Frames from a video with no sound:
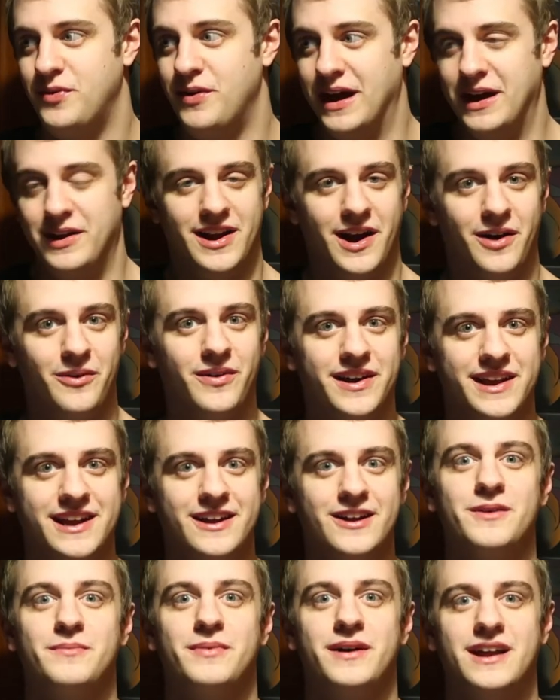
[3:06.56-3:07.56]
might not want to
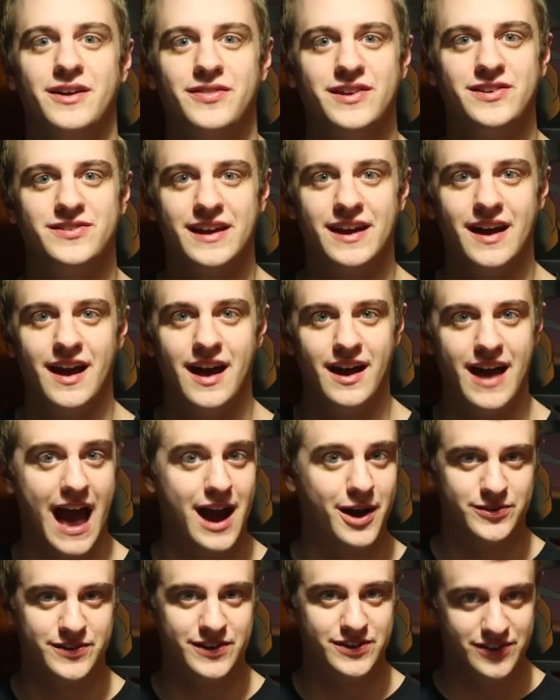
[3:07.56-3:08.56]
hear about how these
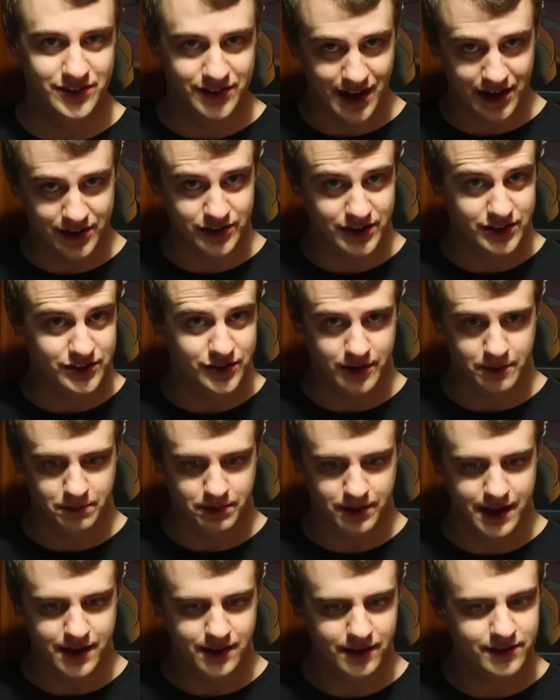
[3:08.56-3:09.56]
acquisitions actually took
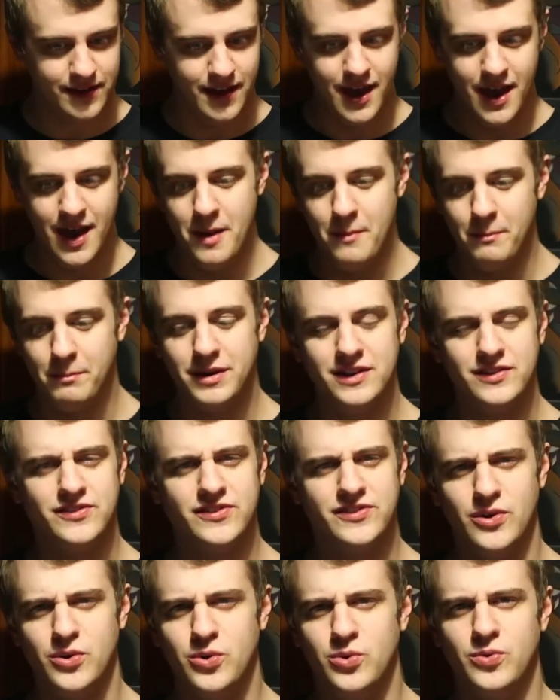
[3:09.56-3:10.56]
place, but it's
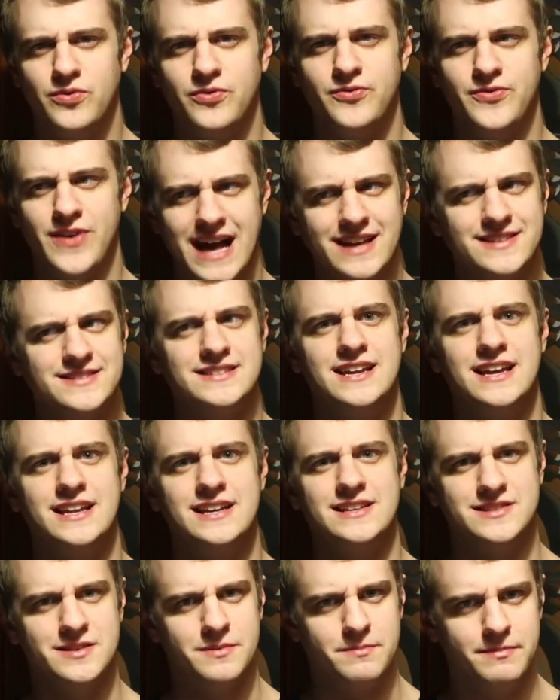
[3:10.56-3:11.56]
so
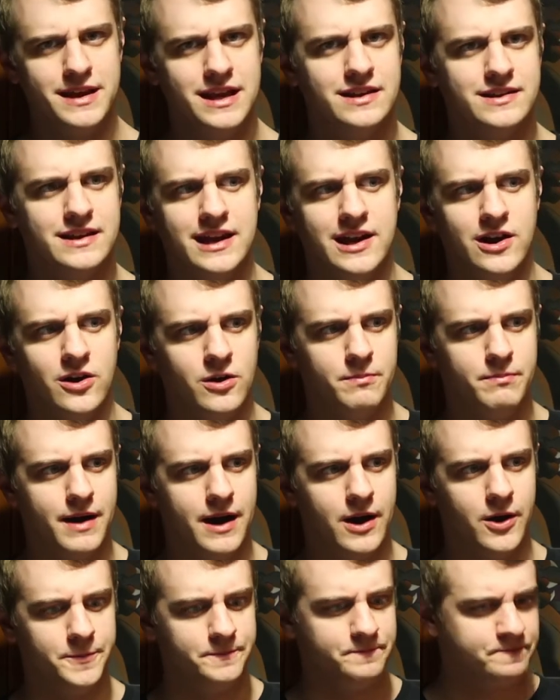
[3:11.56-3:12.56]
fascinating to me to hear
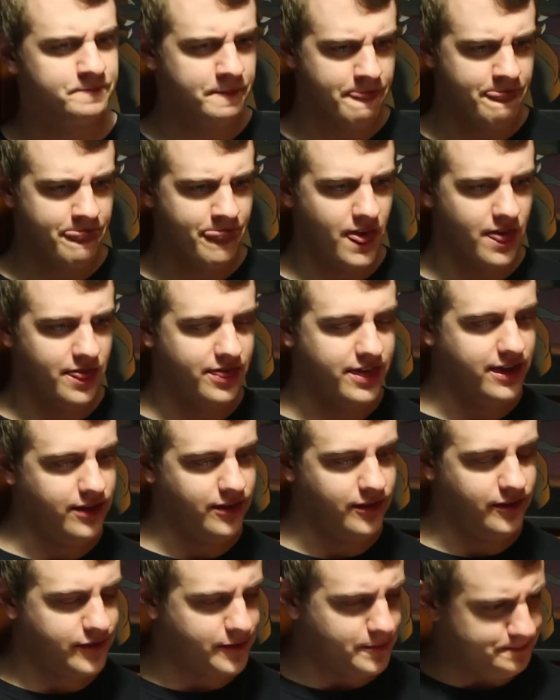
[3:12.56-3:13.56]
about
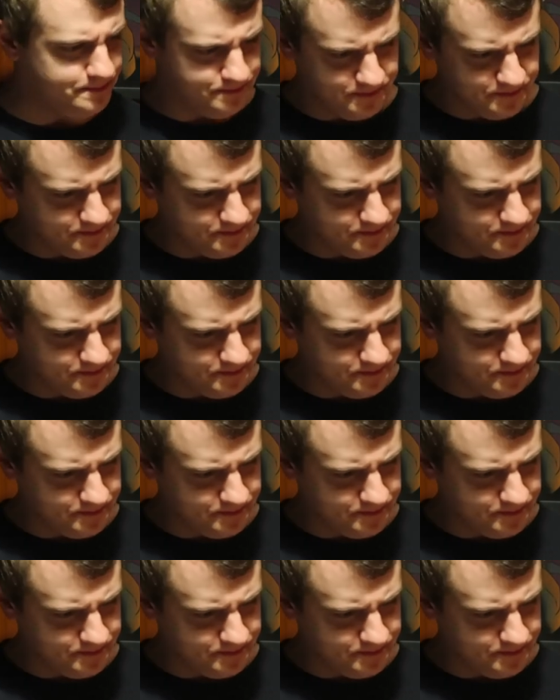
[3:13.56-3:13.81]
these